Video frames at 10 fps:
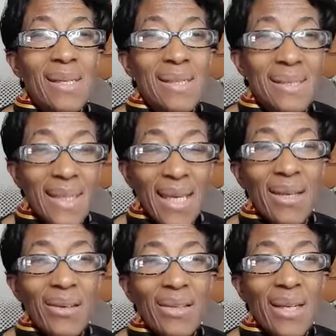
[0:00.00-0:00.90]

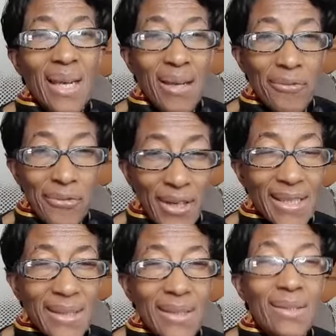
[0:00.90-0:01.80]
scared and
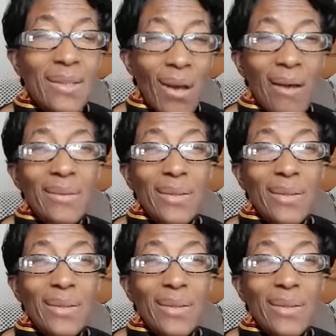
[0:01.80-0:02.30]
frightened not